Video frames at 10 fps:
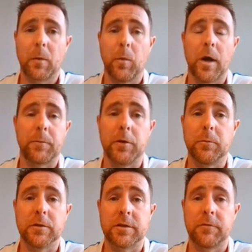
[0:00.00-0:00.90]
where
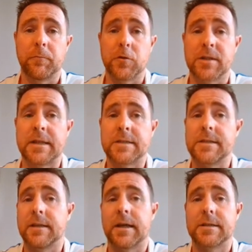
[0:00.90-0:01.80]
pupils have
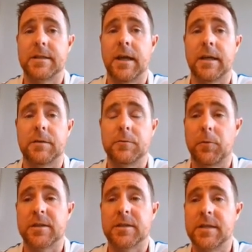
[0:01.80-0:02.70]
presented that slide
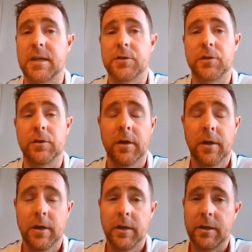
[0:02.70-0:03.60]
presentation.
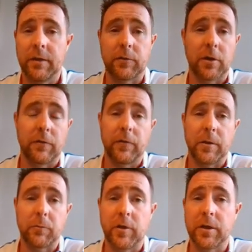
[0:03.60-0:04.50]
They've done a
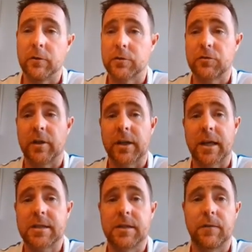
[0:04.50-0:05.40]
Flipgrid or
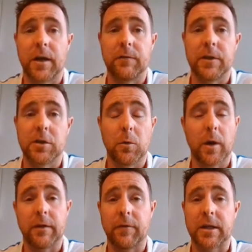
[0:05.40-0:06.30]
Screencastify video
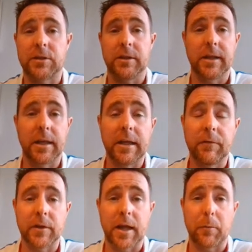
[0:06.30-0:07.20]
where they've actually
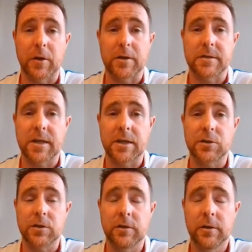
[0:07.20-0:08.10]
delivered that
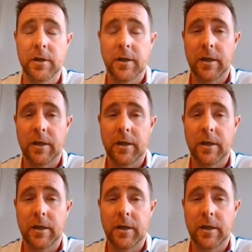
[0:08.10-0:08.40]
presentation.